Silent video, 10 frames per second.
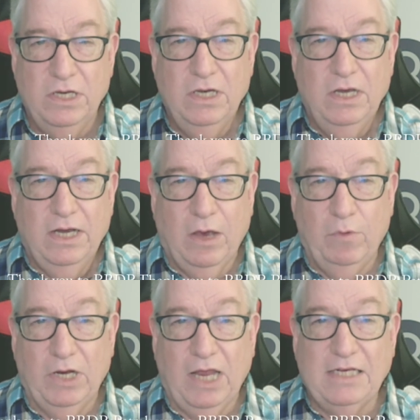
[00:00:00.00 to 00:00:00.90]
Now, we'd
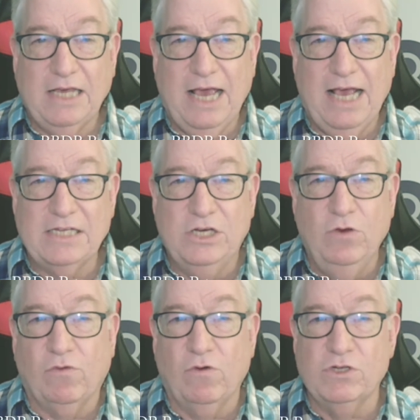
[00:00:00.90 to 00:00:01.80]
like to ask you
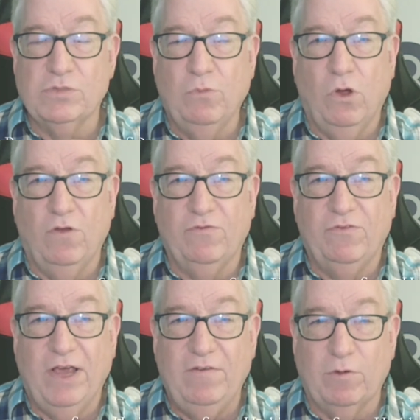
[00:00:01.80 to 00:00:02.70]
for a small
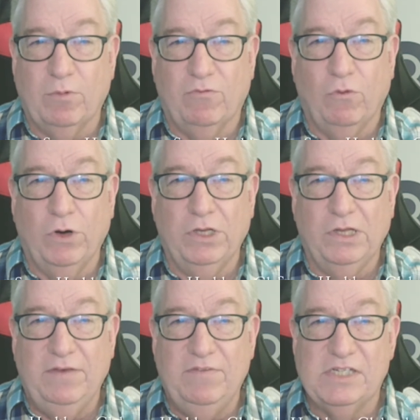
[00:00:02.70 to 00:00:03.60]
favor before you
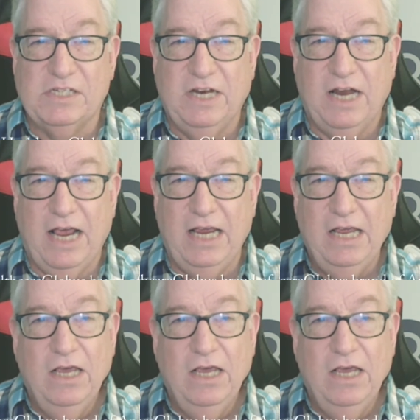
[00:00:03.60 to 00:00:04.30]
leave us today.